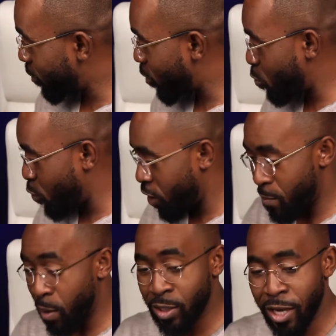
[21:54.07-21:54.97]
three in my
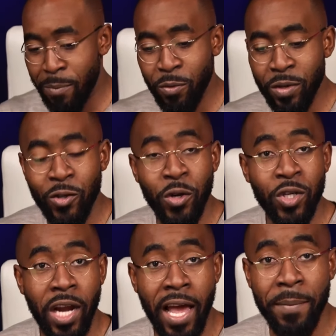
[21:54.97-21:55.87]
cyber research
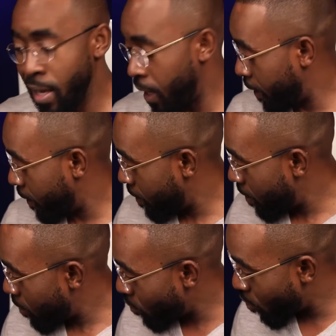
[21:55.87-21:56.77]
lab and
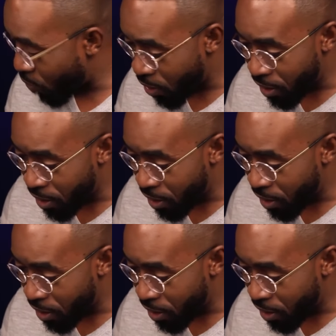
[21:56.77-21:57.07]
go